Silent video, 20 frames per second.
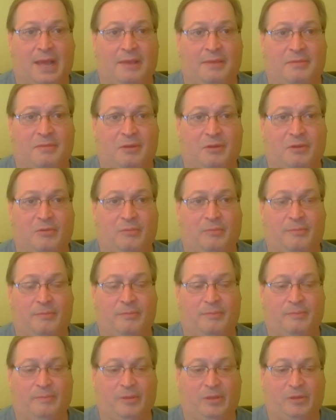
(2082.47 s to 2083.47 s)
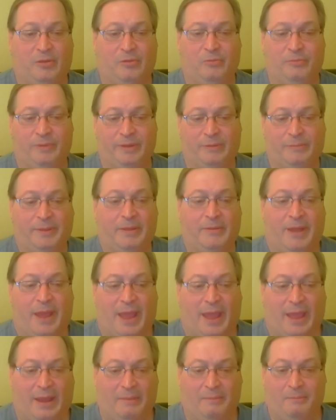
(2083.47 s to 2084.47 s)
so you will be,
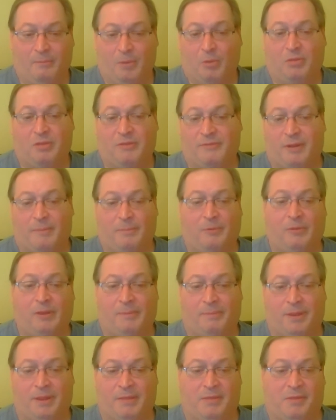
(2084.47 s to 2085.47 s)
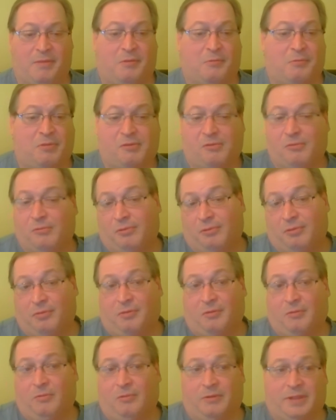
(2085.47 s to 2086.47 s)
and most of our polling places are
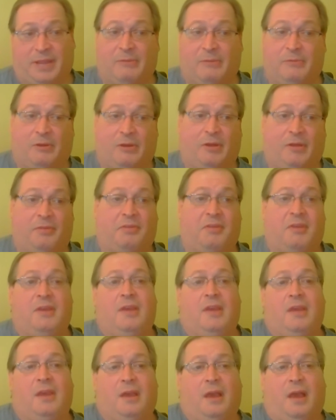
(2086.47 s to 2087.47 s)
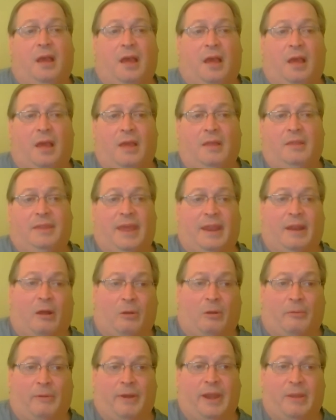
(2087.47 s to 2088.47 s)
schools or town halls. Uh, that
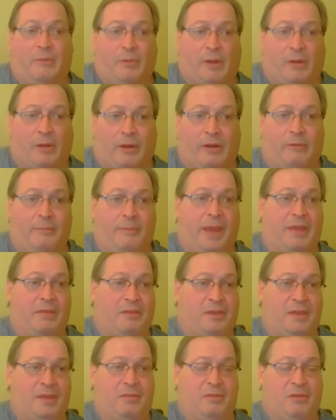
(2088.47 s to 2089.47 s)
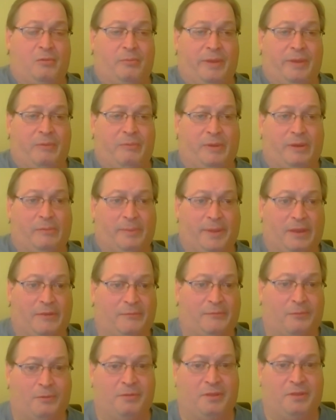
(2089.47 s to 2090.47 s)
already require masking. So we will be
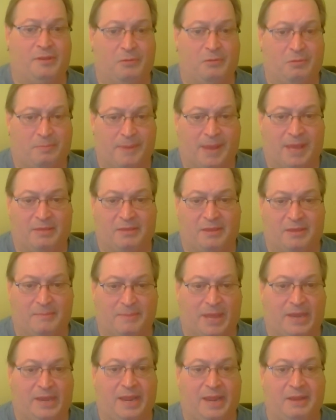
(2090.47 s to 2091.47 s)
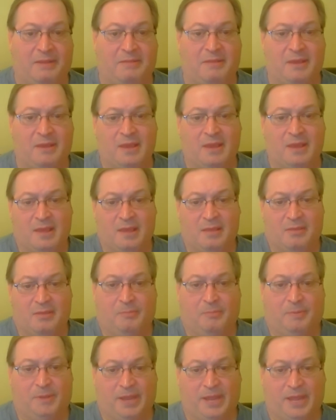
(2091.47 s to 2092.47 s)
enforcing those masking mandates.
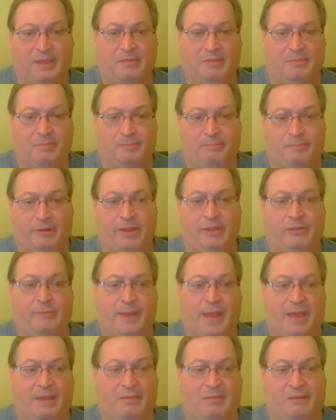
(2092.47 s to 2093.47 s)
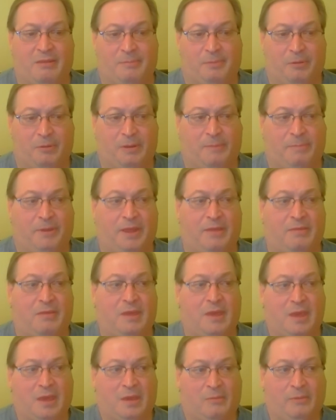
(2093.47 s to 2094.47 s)
So please bring your mask to the polling place.
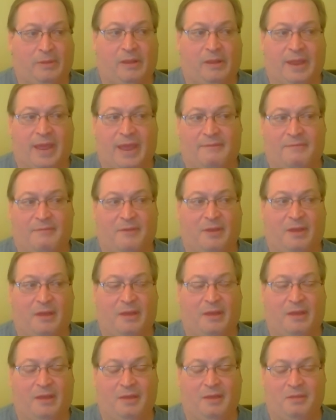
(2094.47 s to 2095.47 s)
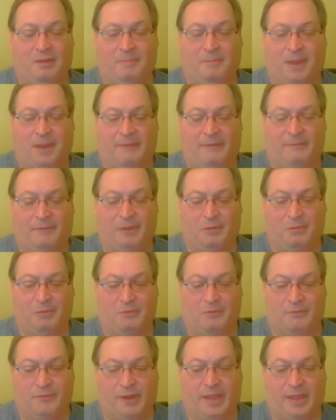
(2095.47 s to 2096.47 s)
We'll have uh, a supply for those
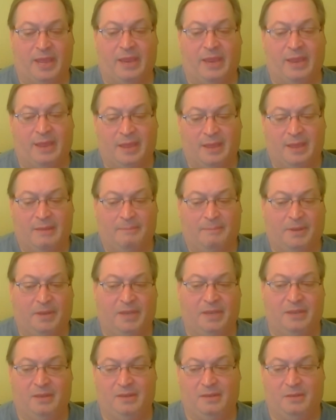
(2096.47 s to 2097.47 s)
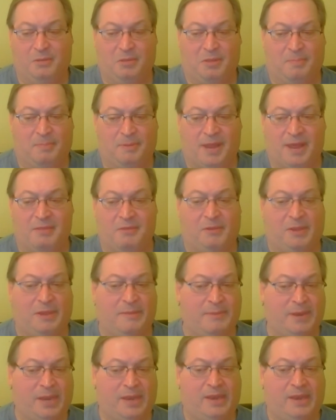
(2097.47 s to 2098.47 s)
who forget, but those supplies are
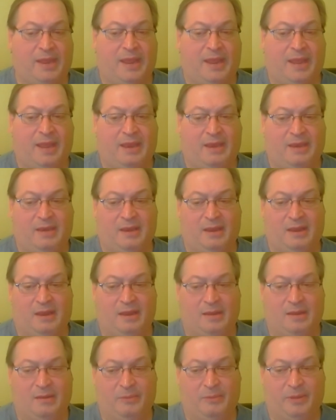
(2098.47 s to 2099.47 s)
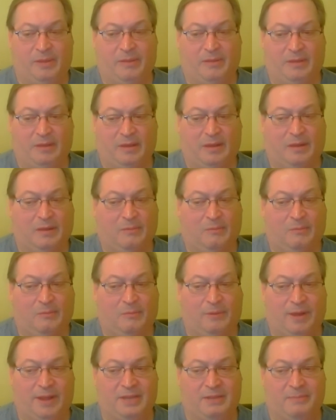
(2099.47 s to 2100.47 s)
limited, and uh, we uh,
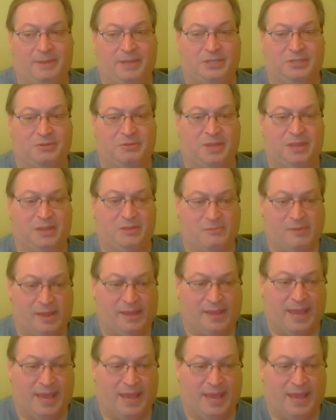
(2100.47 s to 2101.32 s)
want to make sure that you can